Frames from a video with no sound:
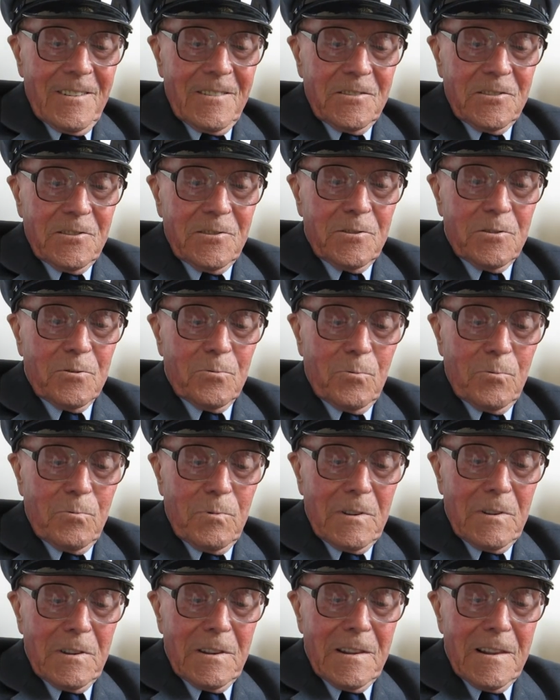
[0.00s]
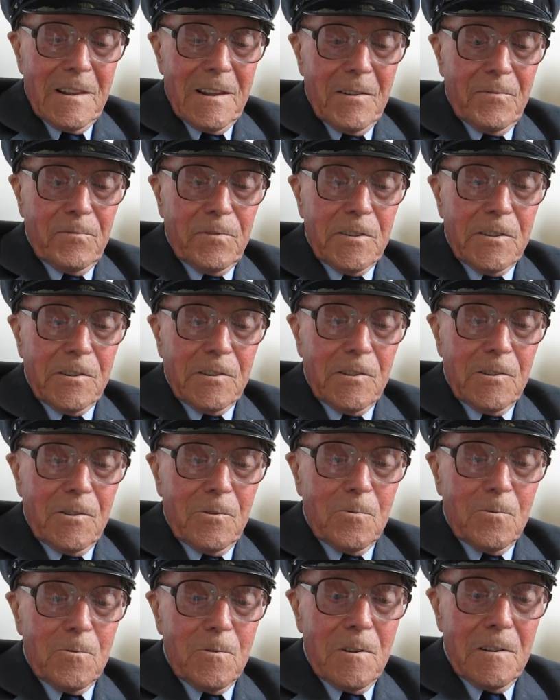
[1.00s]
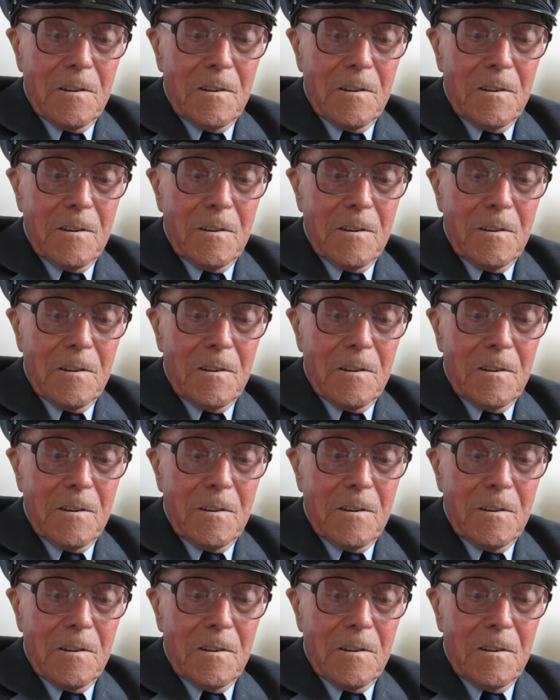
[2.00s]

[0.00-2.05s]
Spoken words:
She's a lovely girl.